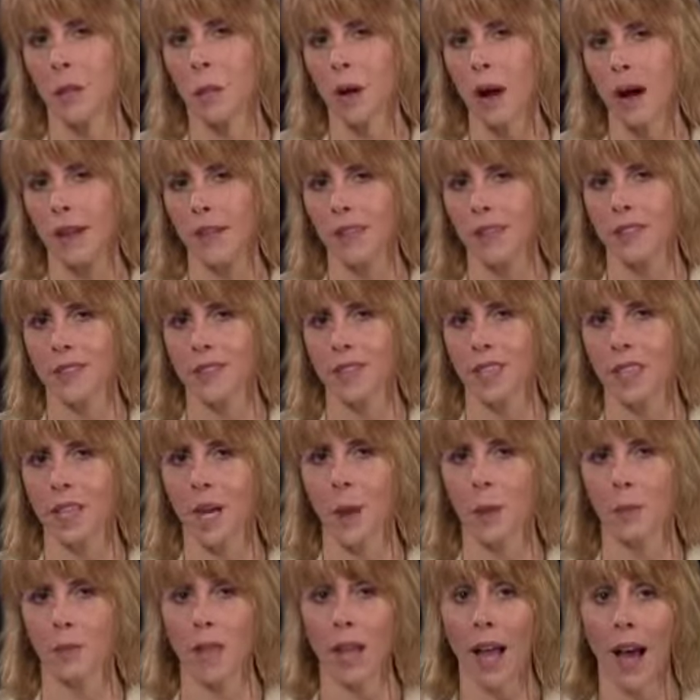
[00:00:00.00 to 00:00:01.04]
policy
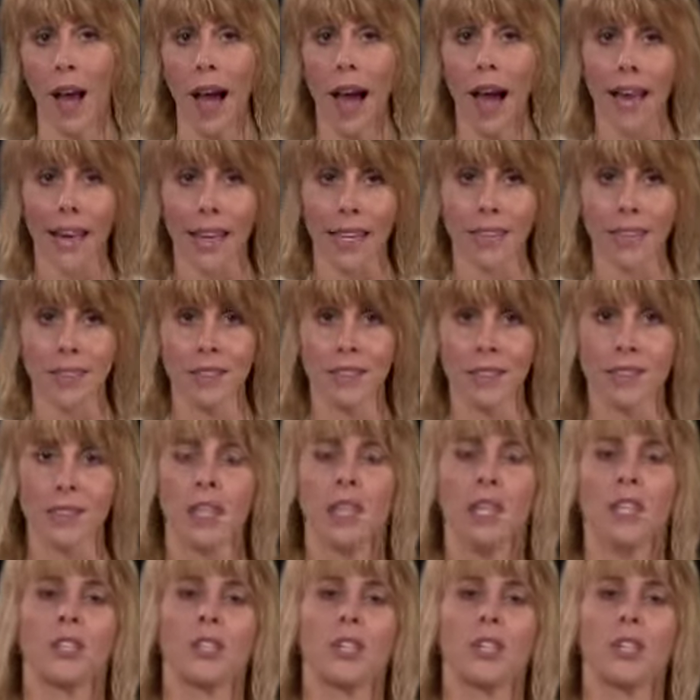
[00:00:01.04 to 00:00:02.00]
applies